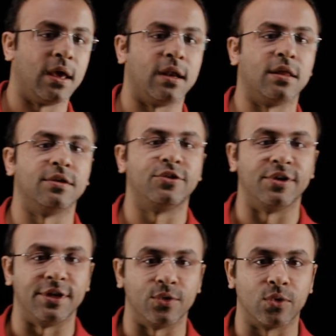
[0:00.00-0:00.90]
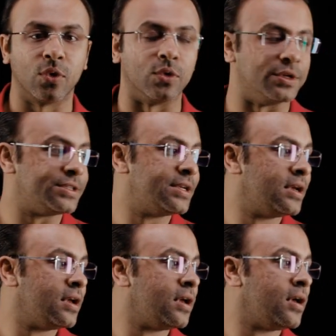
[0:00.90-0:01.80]
another 32 cores
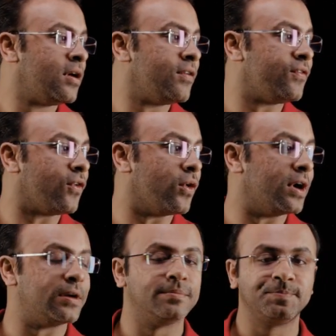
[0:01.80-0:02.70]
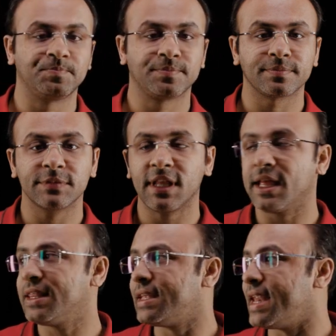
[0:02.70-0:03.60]
for
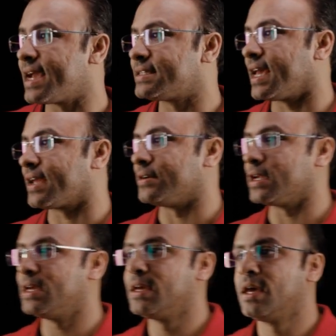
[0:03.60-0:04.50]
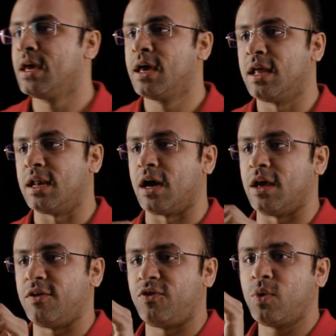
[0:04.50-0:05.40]
the next secondary.
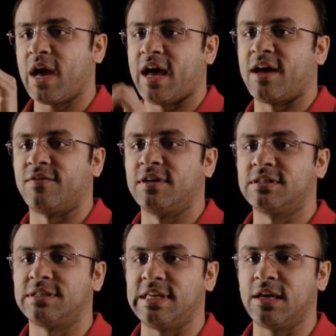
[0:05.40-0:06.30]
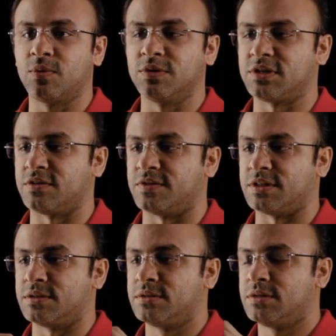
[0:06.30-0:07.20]
Now, if you have SQL
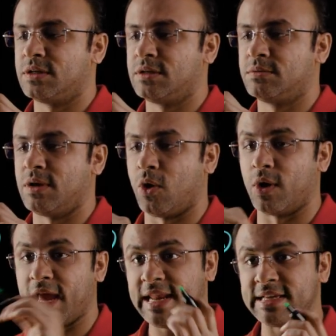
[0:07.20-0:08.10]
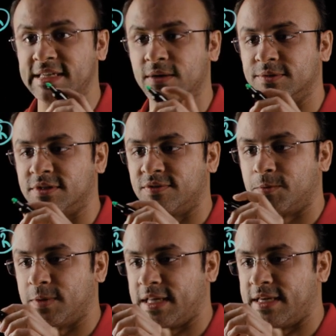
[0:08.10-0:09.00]
Server or any SQL
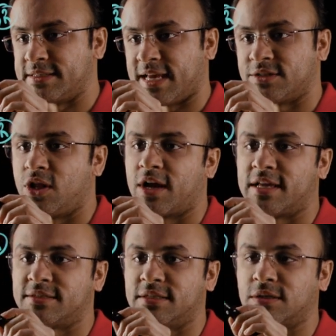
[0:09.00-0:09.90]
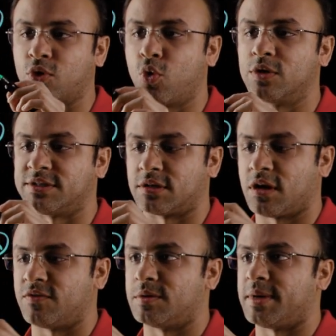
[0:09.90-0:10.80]
Server release, as long as the cores are
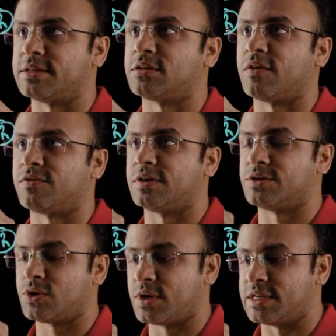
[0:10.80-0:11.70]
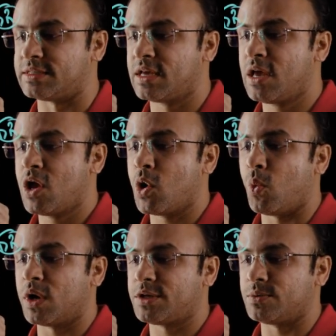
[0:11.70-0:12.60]
covered by software assurance,
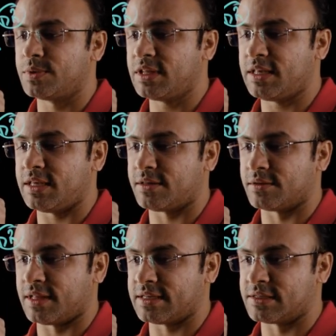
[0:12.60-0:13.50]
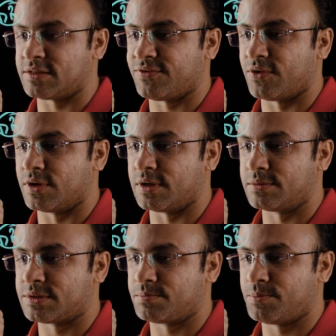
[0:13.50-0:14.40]
what you really need to license
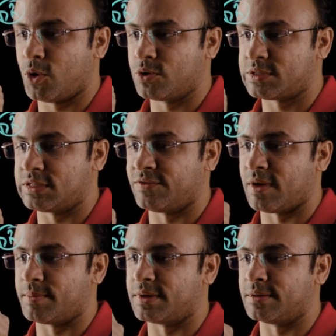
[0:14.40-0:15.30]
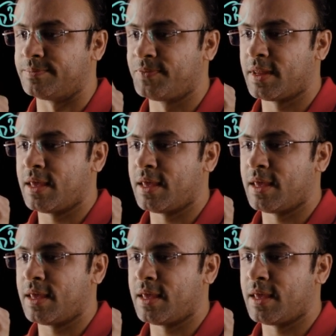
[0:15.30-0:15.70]
for post November